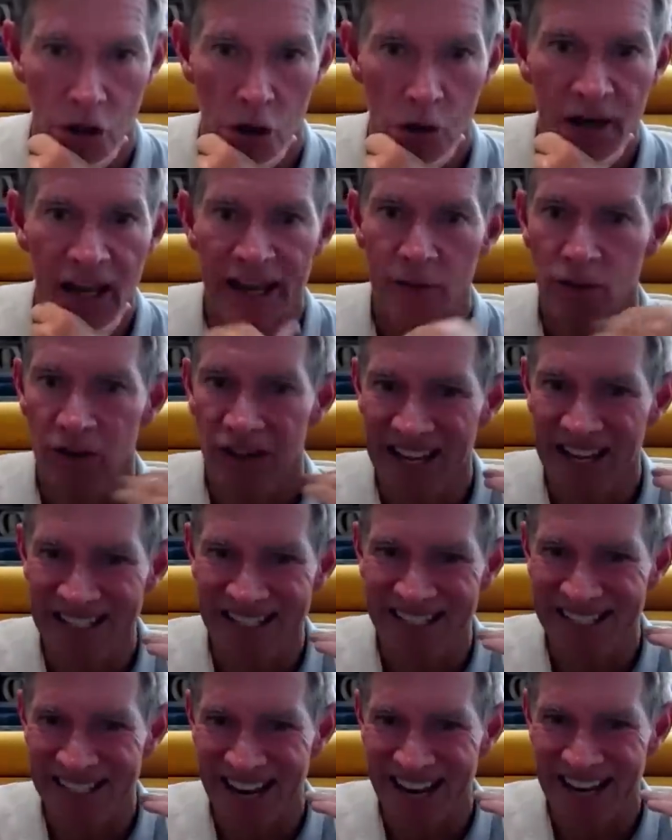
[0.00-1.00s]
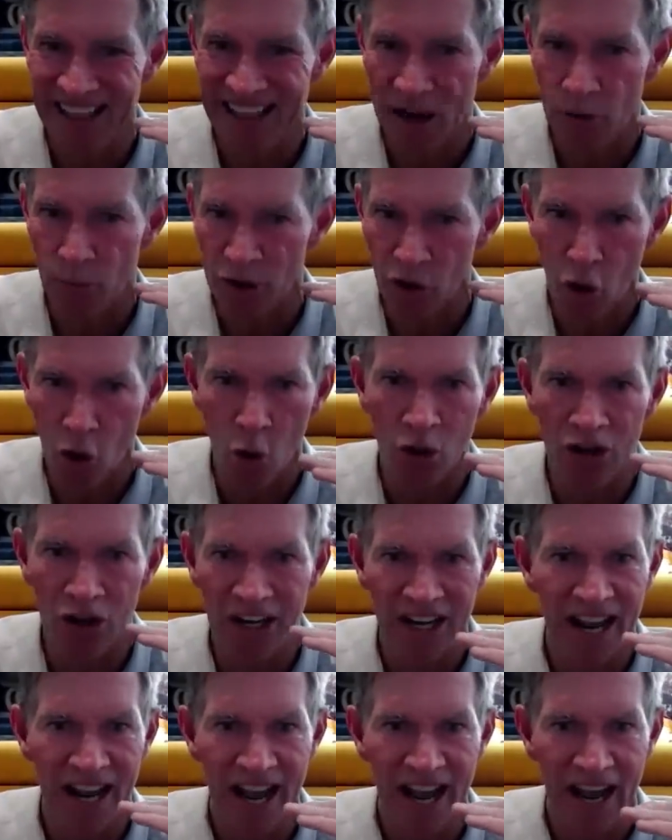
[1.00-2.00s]
Okay, let's say that we're only
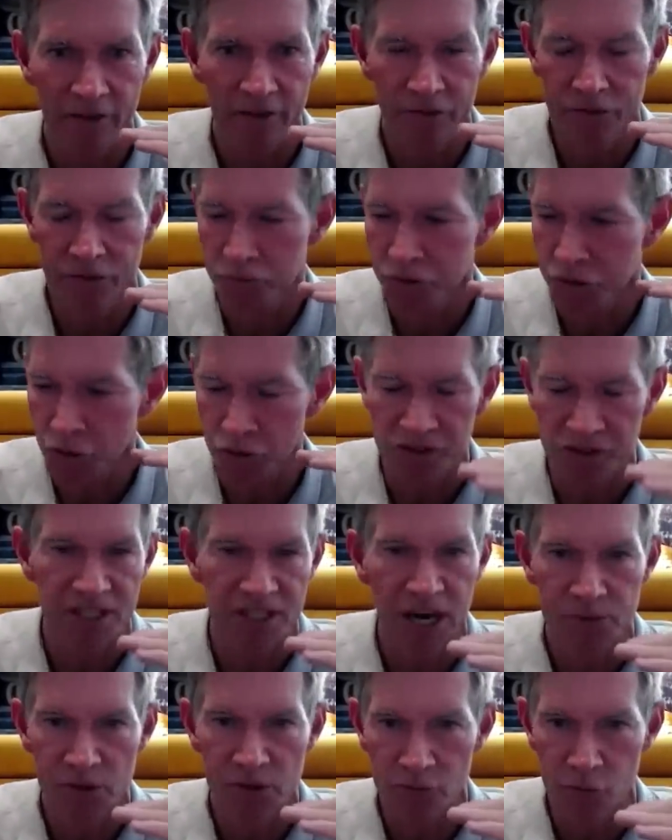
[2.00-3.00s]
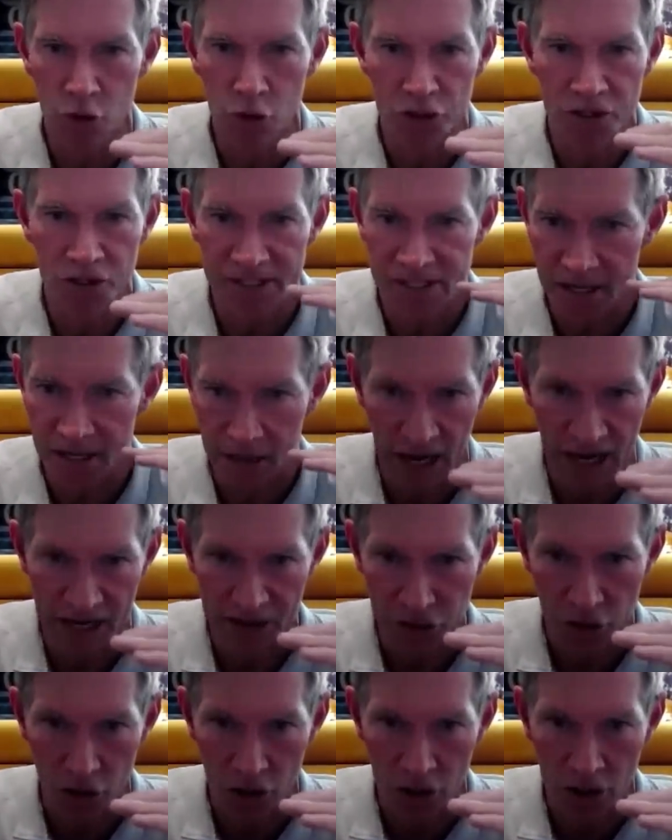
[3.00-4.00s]
going to have certain types of goods
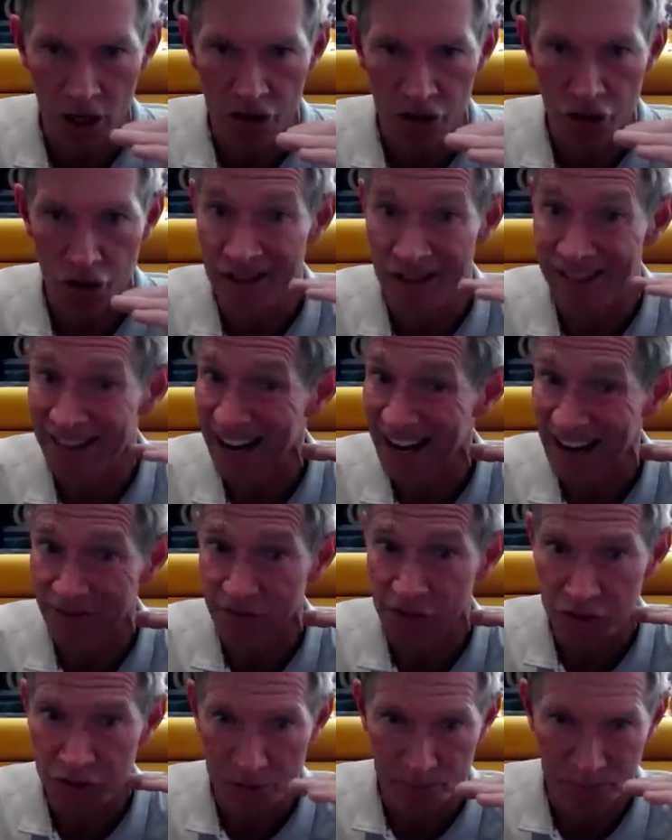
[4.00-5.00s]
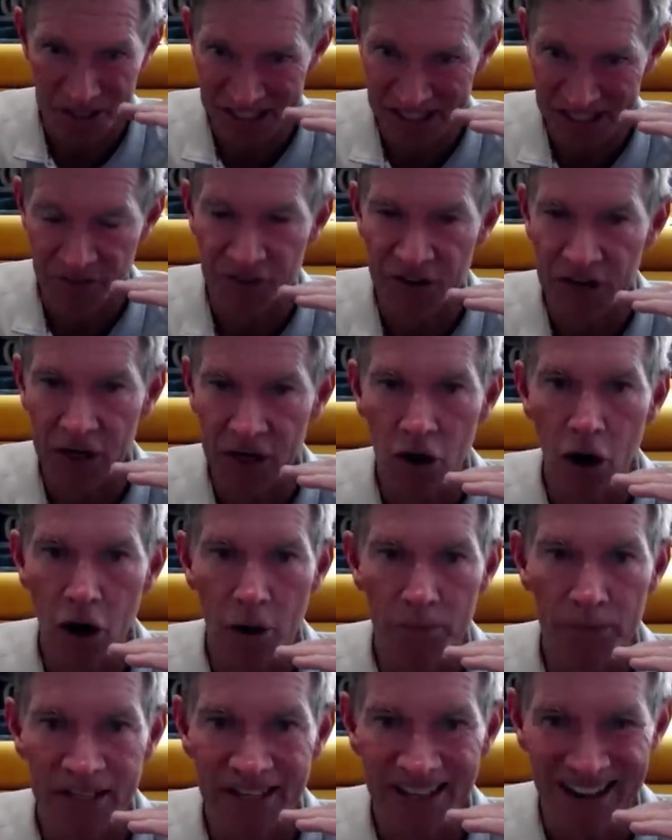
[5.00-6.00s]
enter our country that have a specific
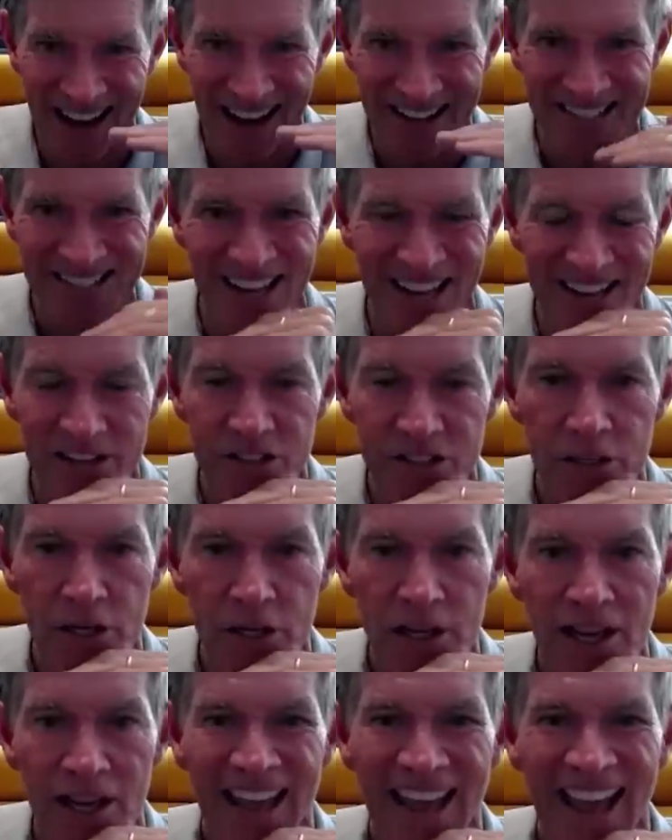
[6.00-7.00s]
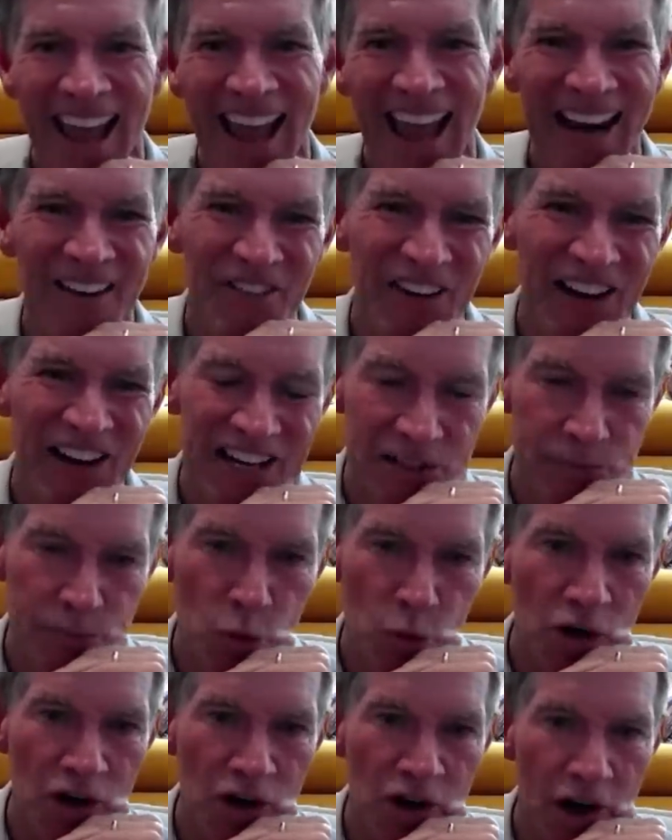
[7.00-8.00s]
carbon content. And if it has
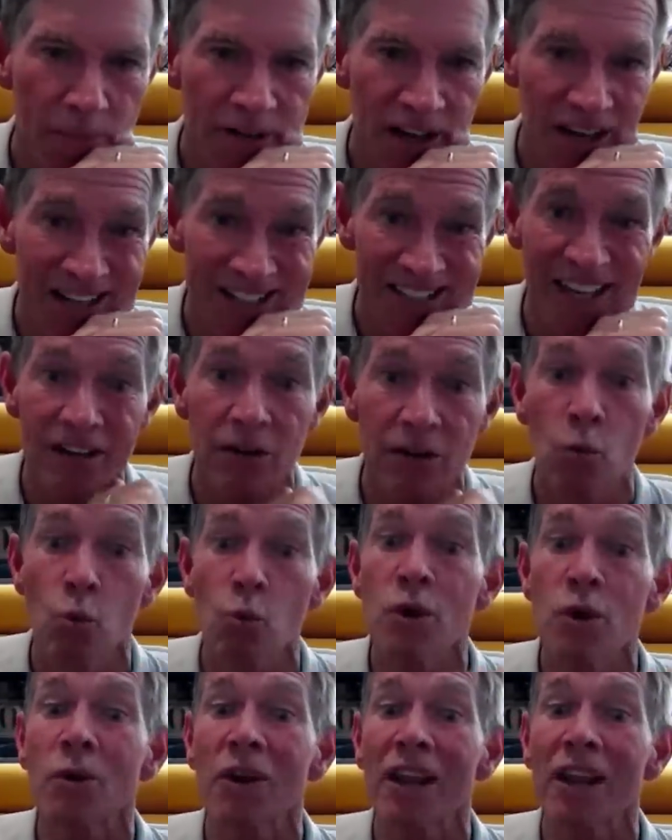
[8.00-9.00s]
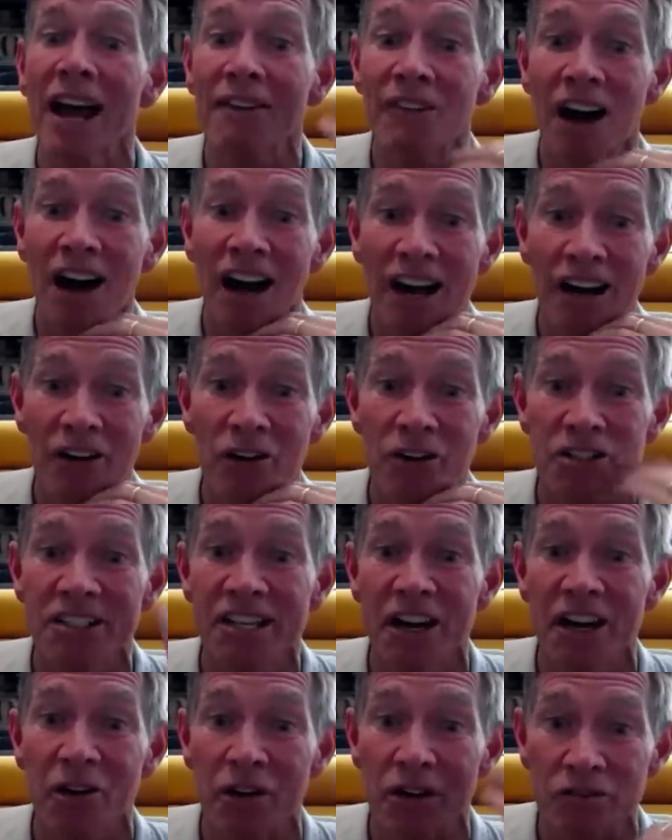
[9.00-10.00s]
more carbon content, we will have a higher
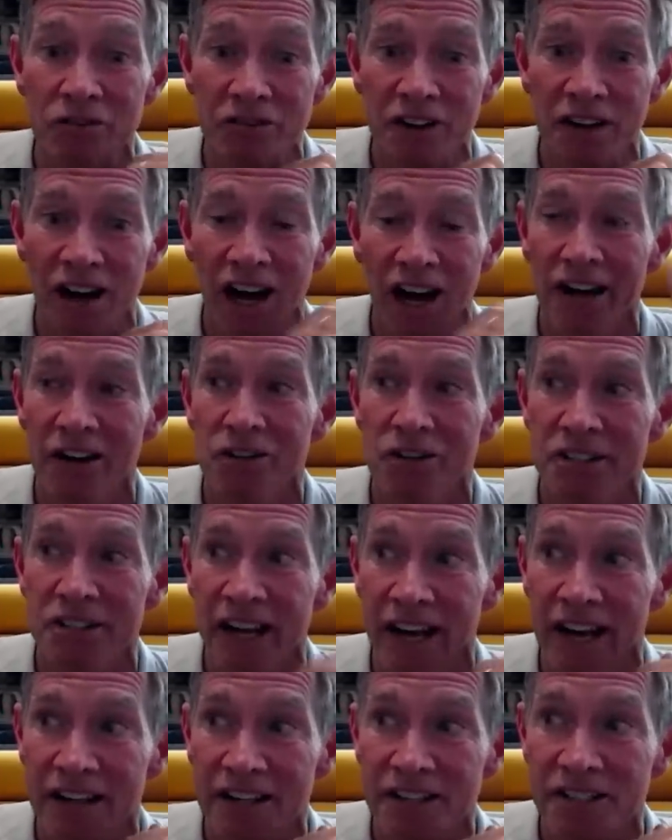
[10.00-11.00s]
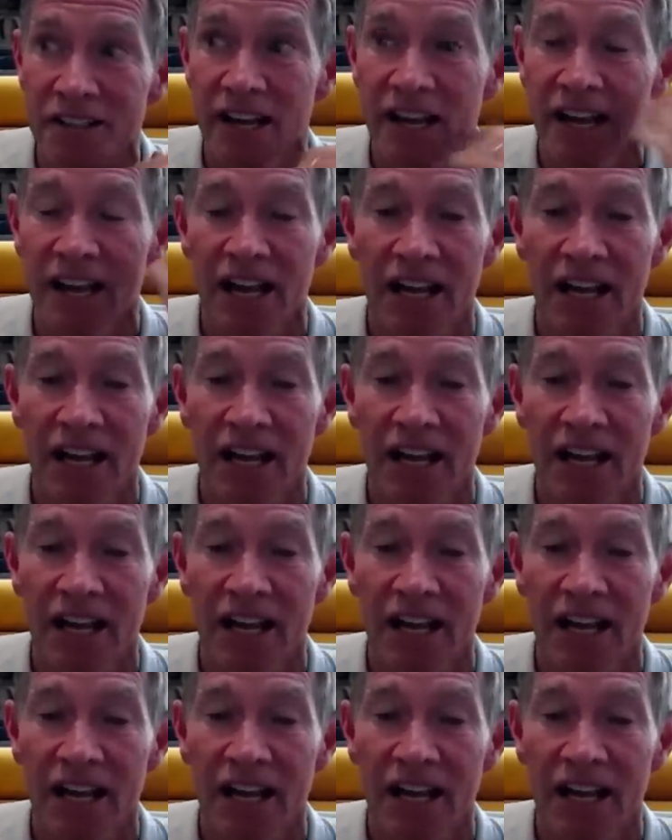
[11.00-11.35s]
tariff, higher tax.